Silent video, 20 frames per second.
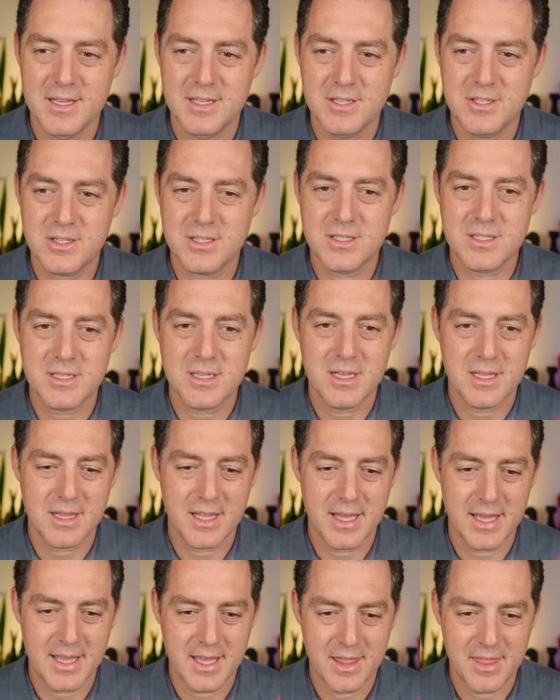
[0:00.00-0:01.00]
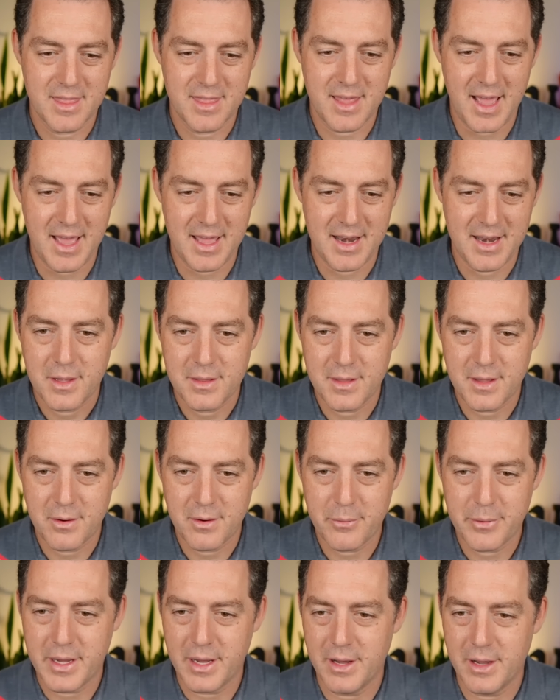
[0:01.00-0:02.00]
just like that. And there
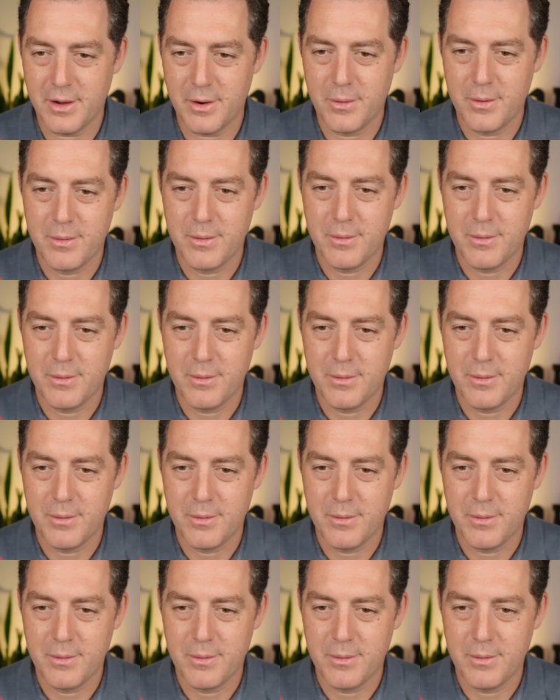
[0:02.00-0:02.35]
we go.